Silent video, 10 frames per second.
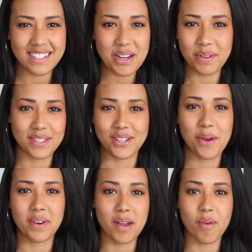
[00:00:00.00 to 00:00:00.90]
No, it's
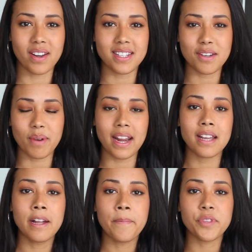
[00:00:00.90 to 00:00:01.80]
not what I wanted,
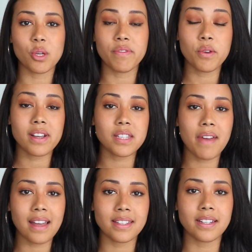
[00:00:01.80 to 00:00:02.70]
right? So if you guys have
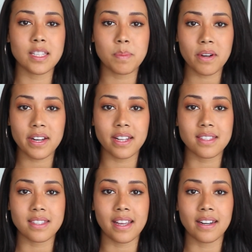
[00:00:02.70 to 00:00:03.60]
had that
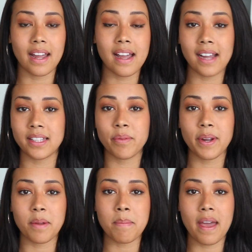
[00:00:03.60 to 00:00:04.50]
experience, then I highly
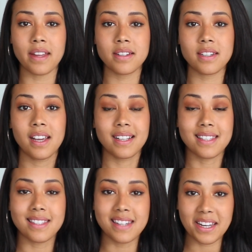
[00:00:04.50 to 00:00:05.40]
recommend
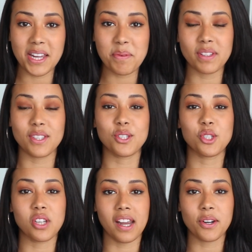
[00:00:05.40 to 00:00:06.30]
sticking with
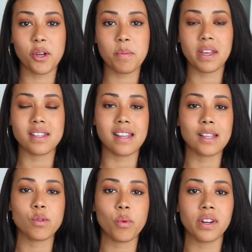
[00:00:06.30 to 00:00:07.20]
this channel because
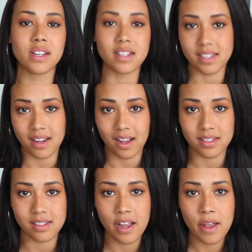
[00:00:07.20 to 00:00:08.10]
that's what we're going to discuss.